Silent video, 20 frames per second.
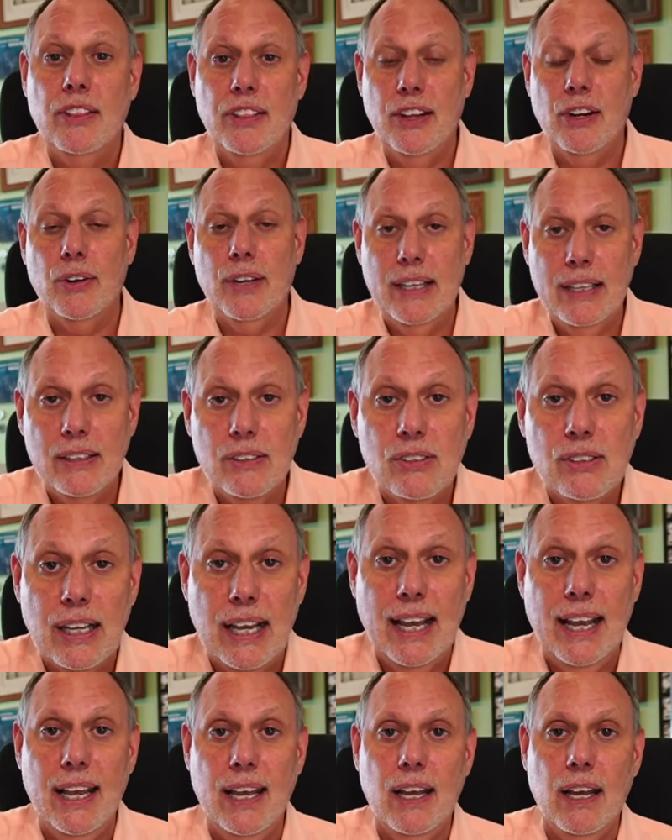there is
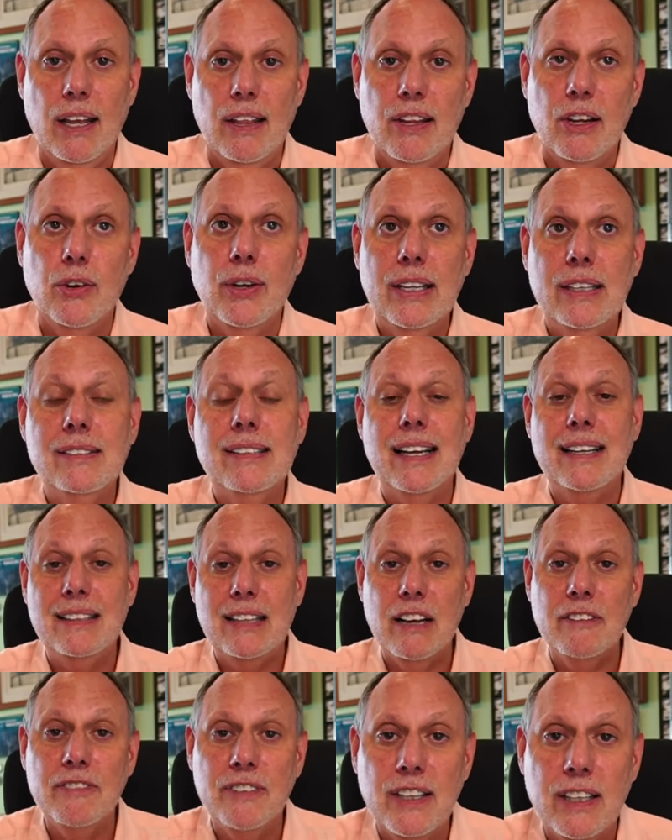a there is a
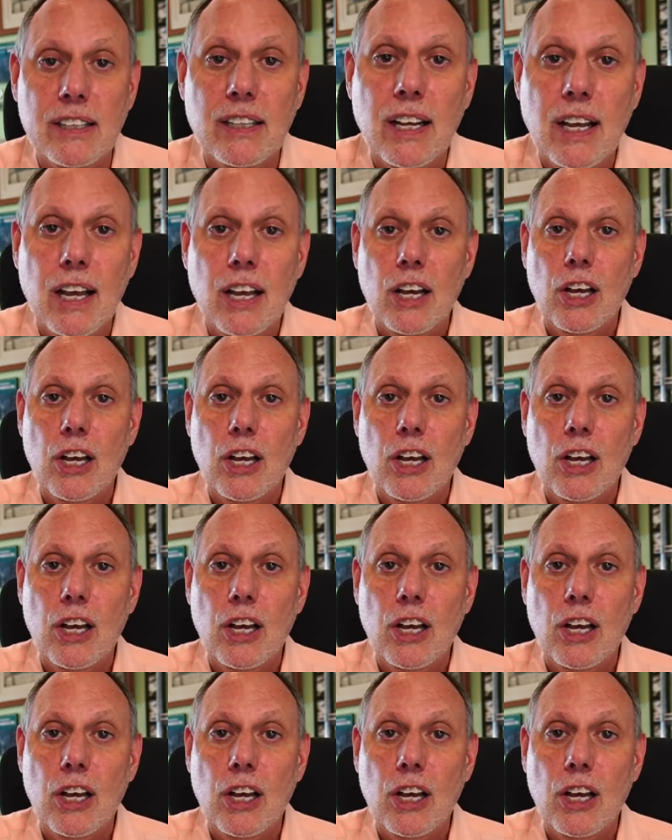definite